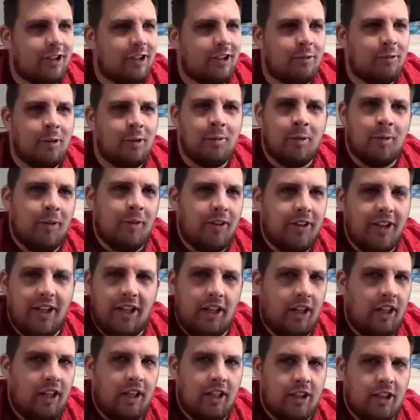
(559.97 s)
a dull moment with
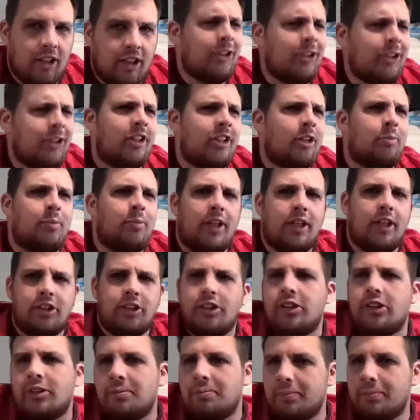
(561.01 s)
Eddie, especially in the
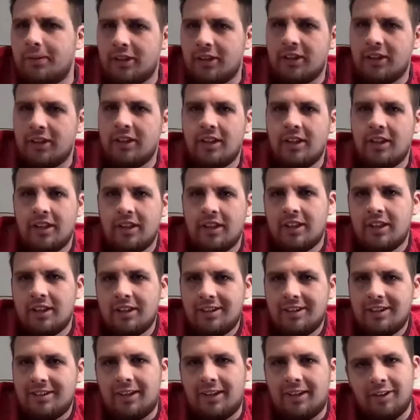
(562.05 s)
pressers. But
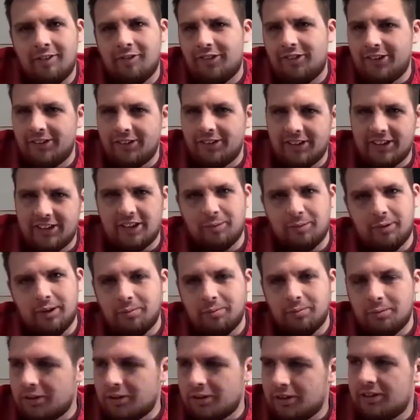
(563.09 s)
on field, it's a bit
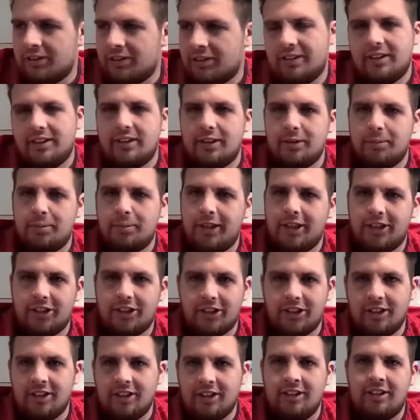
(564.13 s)
more
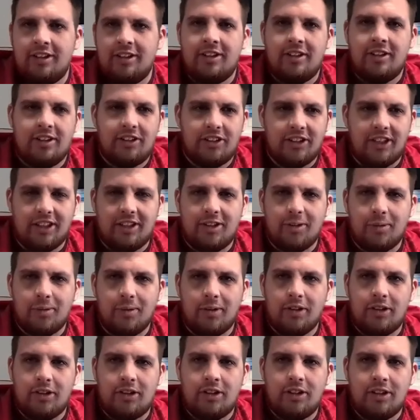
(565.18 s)
depressing and sad
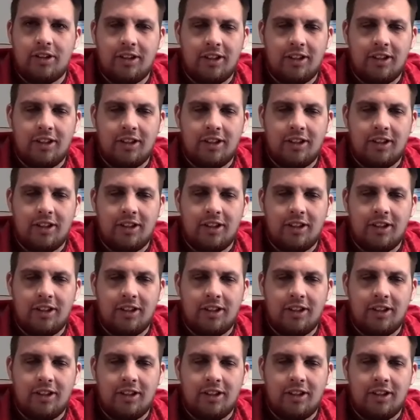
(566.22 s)
thought.